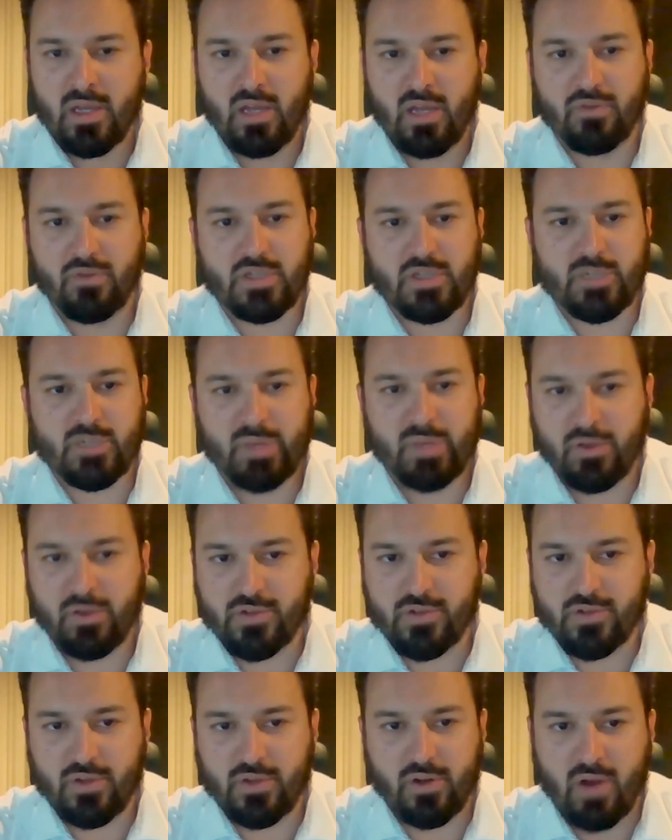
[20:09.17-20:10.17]
If it
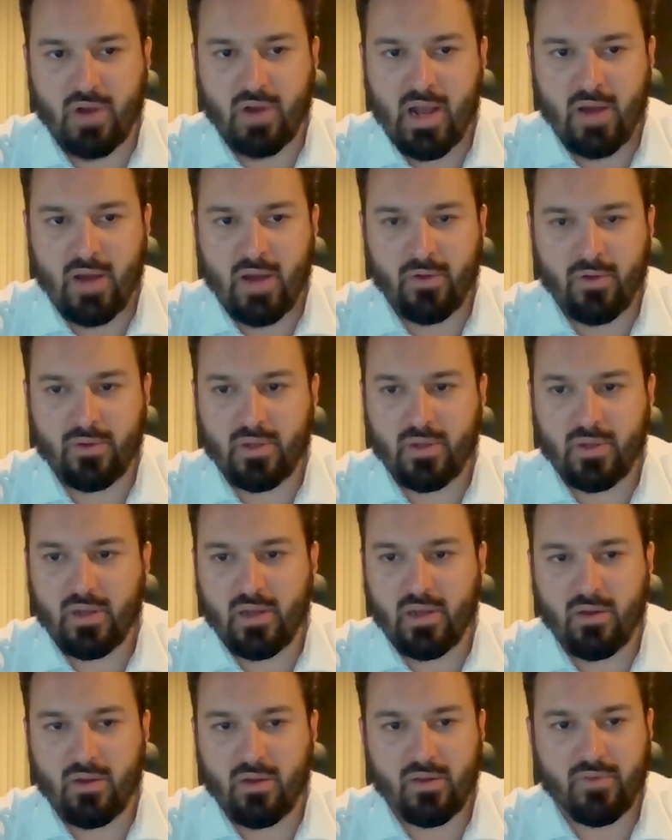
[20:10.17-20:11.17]
spills on the ground,
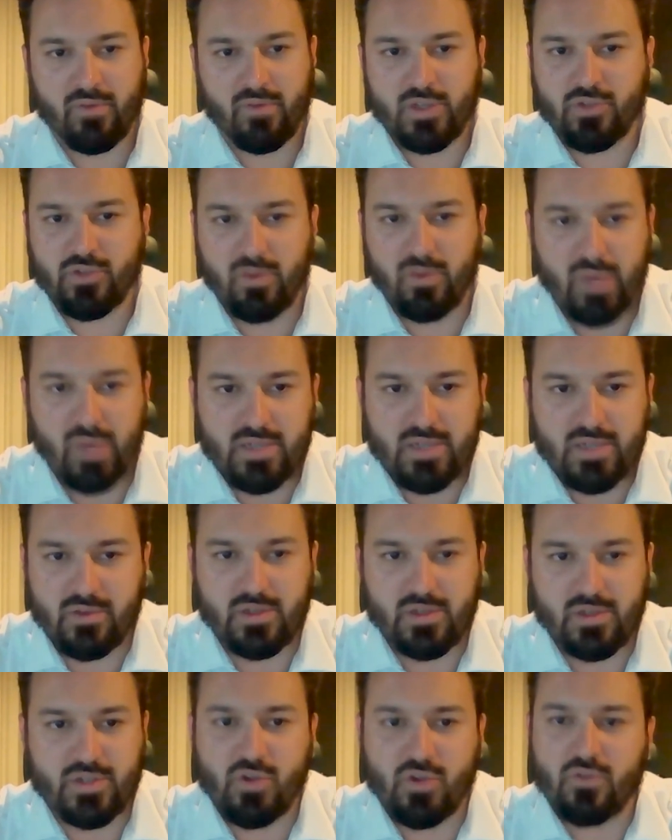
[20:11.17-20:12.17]
it eventually
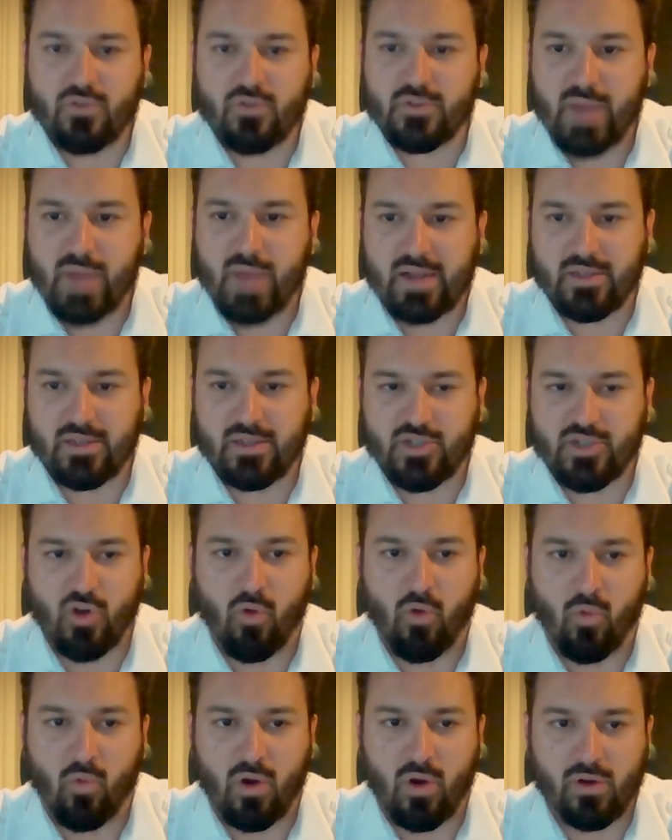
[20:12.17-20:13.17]
basically just turns back to
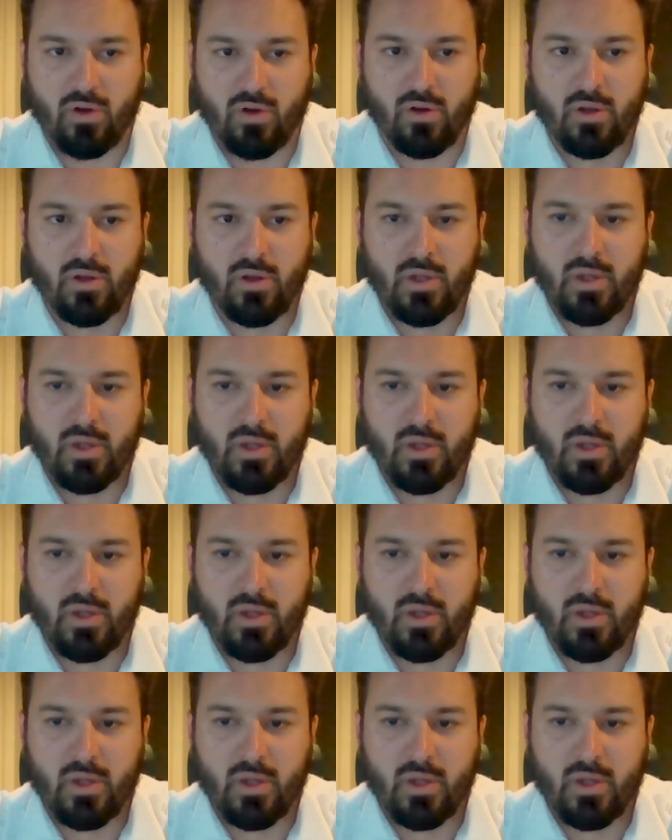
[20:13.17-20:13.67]
salt water.